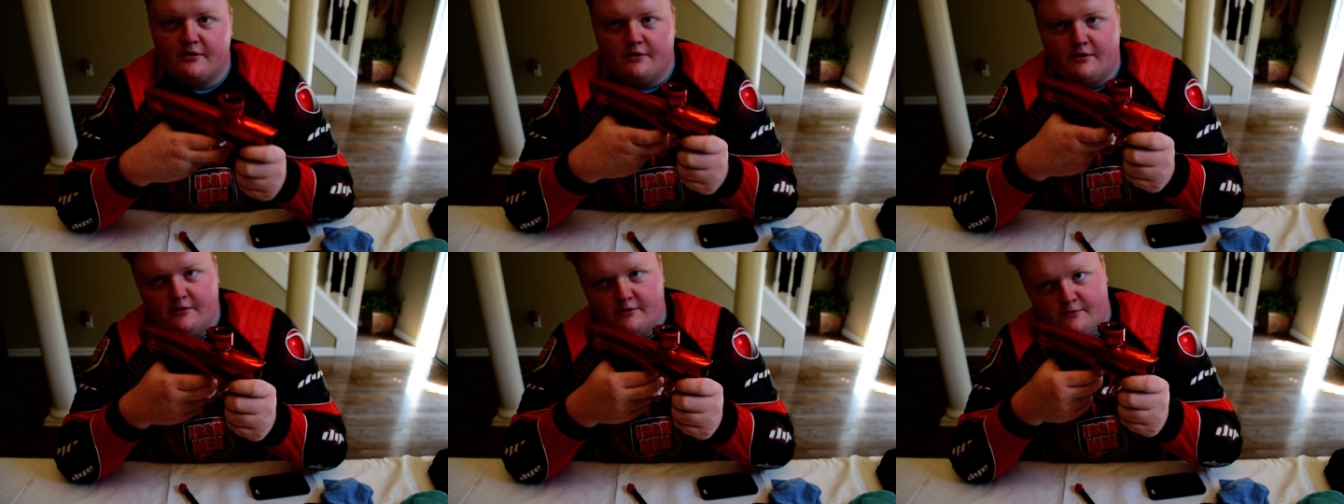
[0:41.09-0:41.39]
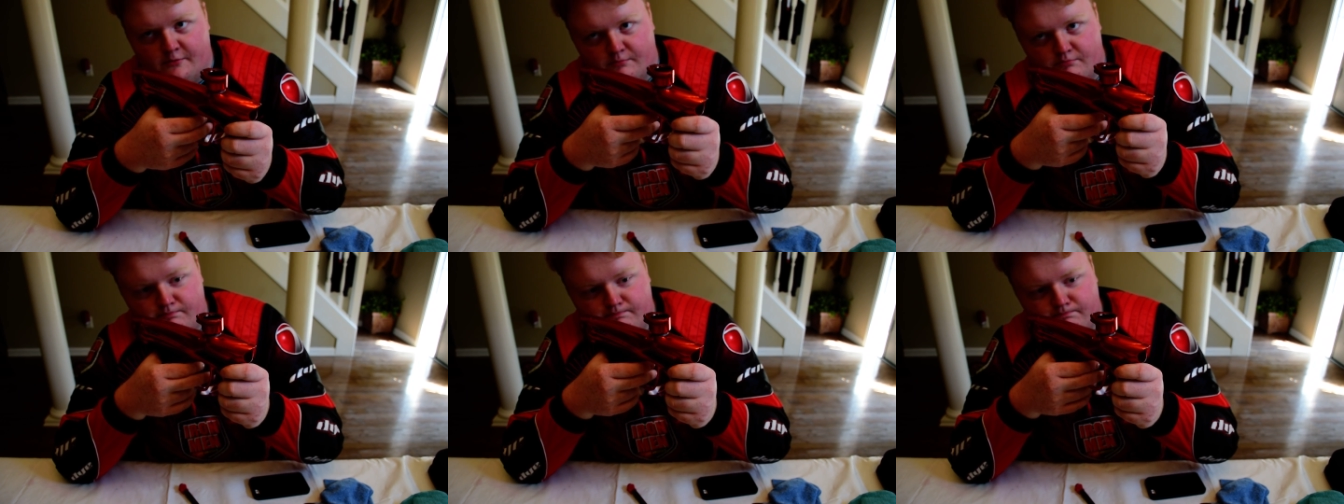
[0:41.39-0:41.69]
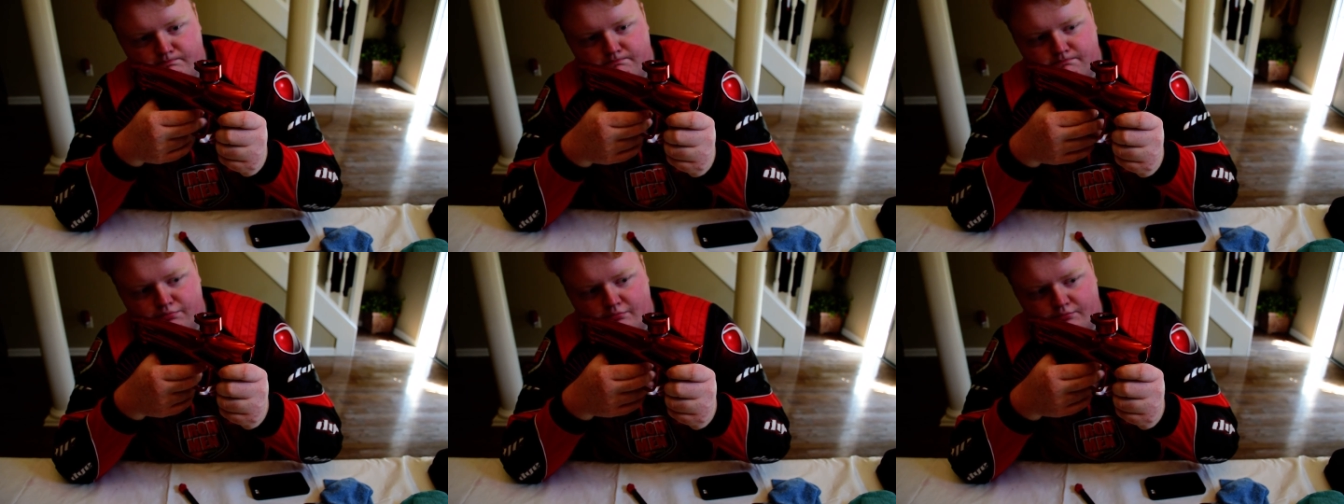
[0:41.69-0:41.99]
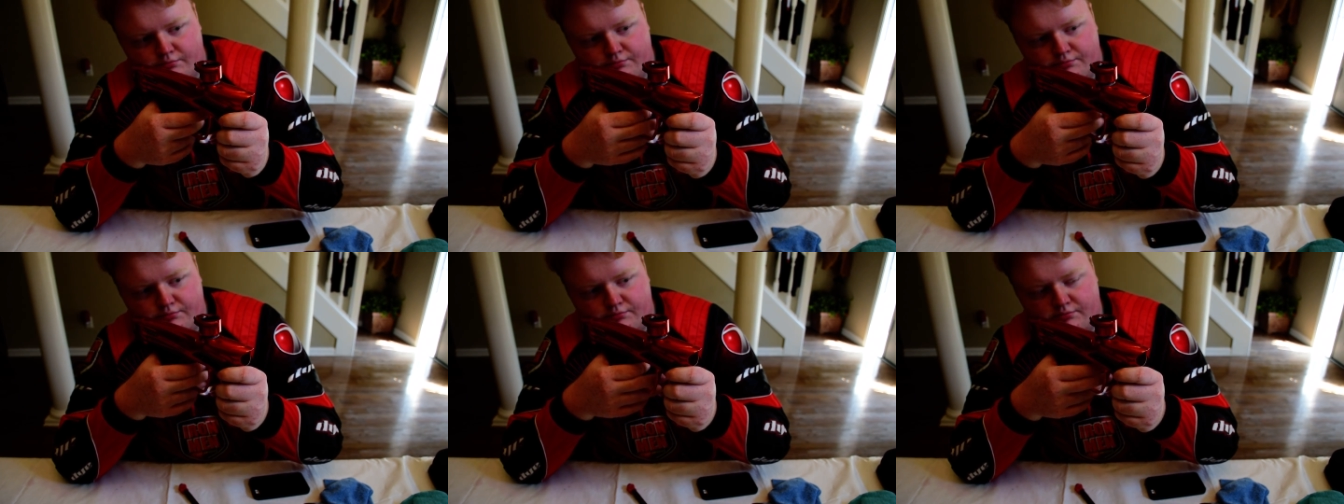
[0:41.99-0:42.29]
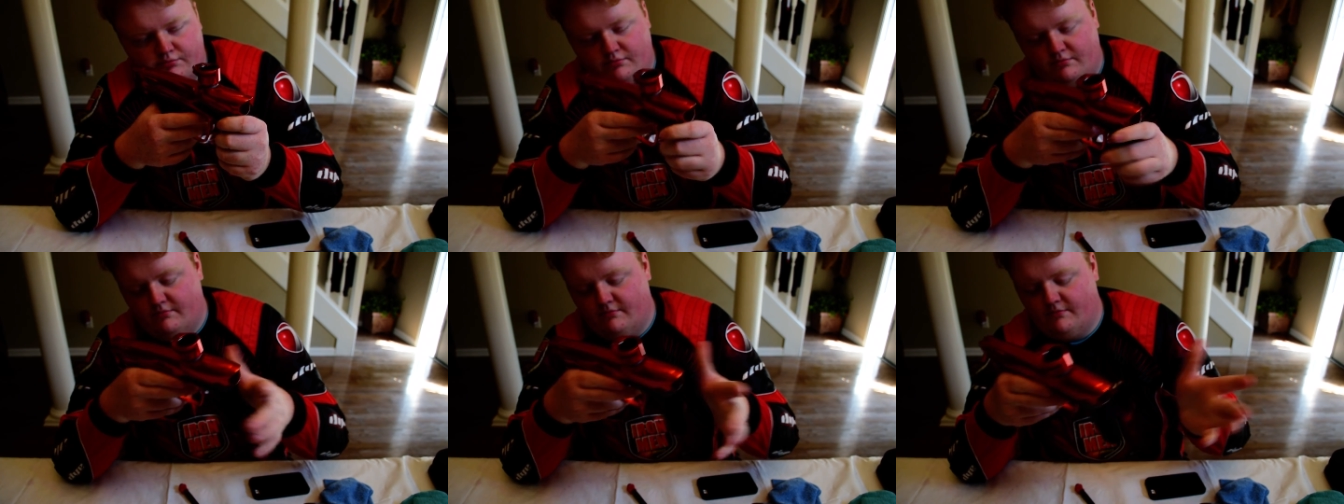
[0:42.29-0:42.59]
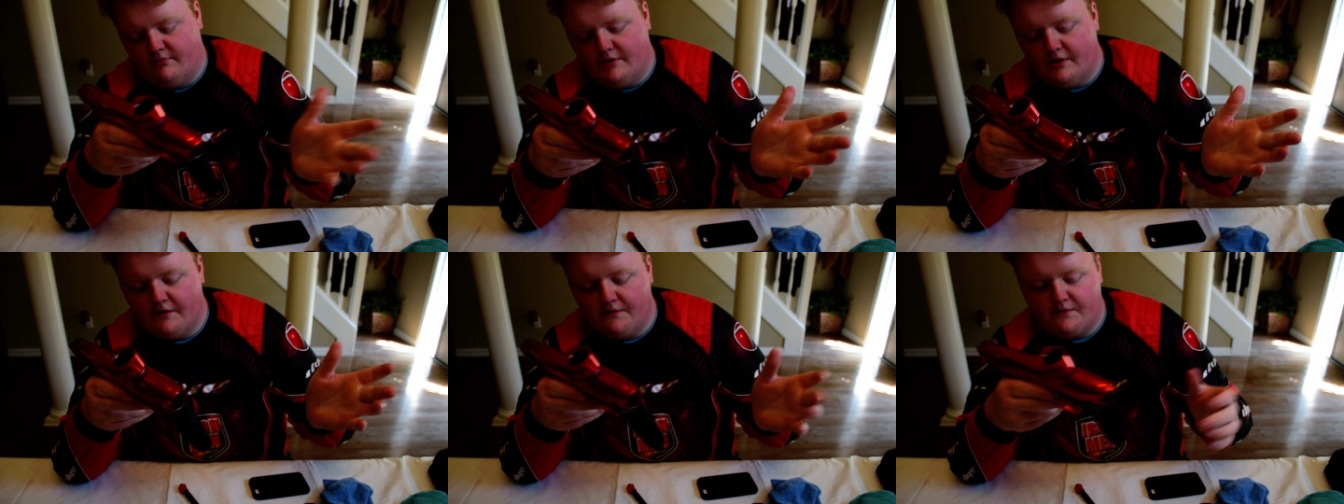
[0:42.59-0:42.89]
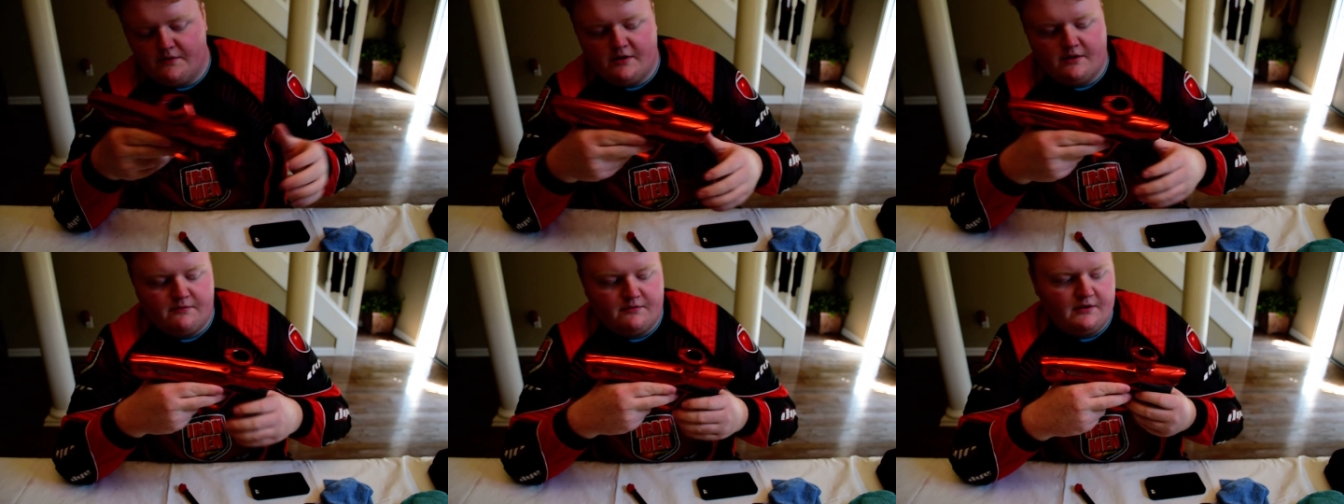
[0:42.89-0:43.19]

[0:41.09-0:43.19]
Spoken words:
you know, gift.